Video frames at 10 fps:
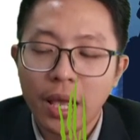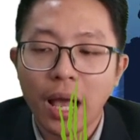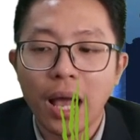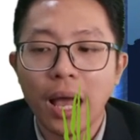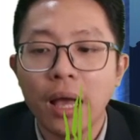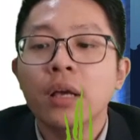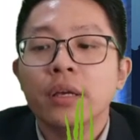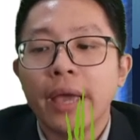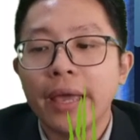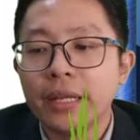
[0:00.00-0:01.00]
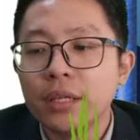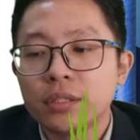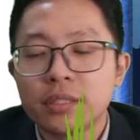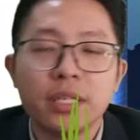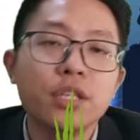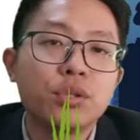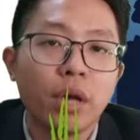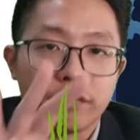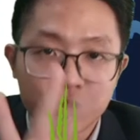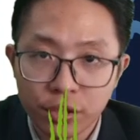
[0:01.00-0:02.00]
And then since you
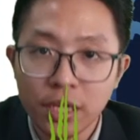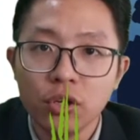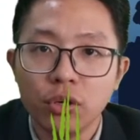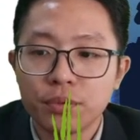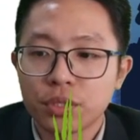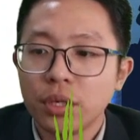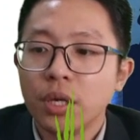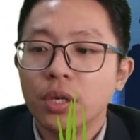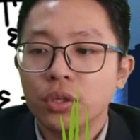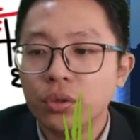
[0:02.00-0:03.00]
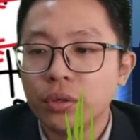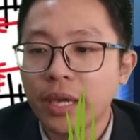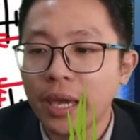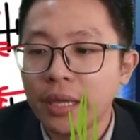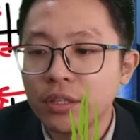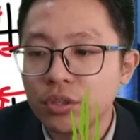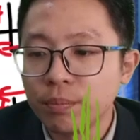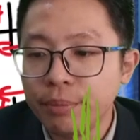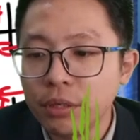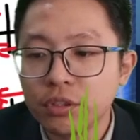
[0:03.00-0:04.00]
have three loops, you can
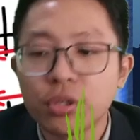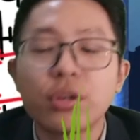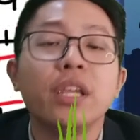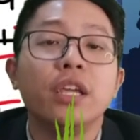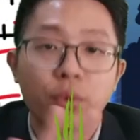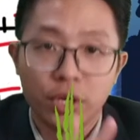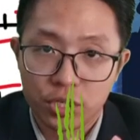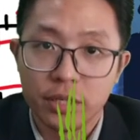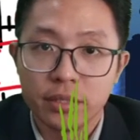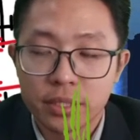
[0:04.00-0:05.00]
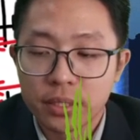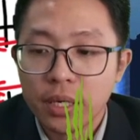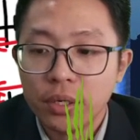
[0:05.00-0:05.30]
build three equations.